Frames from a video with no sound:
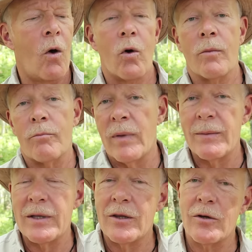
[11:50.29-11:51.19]
Or
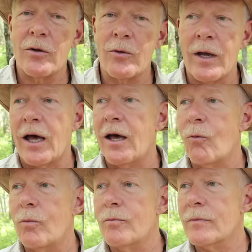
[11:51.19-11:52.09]
maybe they're
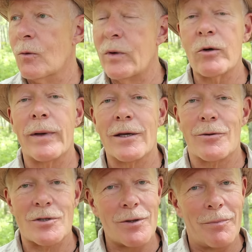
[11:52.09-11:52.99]
uh,
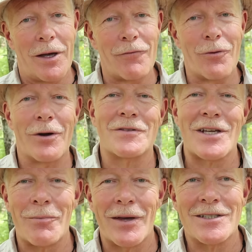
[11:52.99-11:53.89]
Widowmakers above where I've
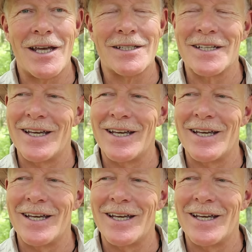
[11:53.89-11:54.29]
set my tent